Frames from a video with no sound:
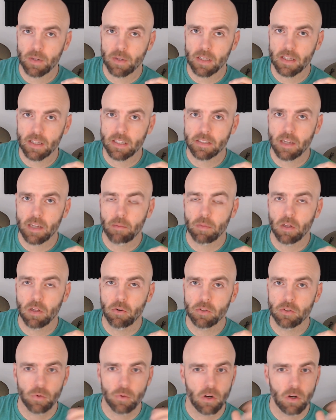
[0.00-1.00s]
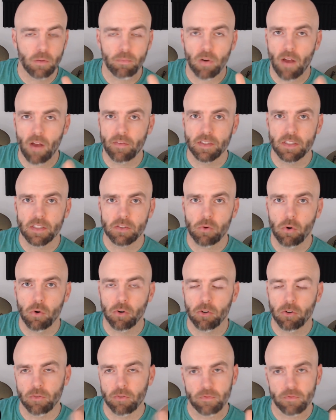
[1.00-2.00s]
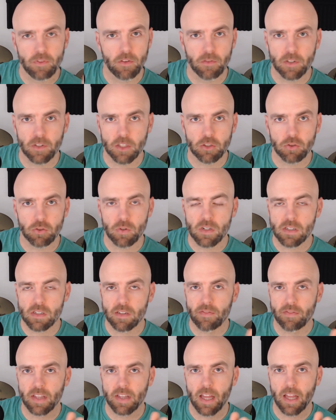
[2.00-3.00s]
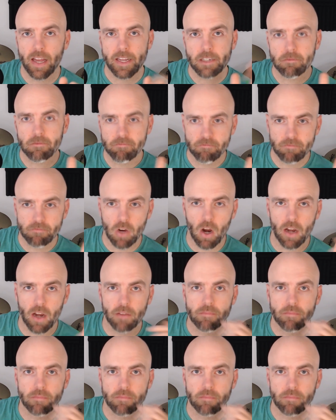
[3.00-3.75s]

a link down below as well. Private Discord group. Feel free to join us if you'd like. All right.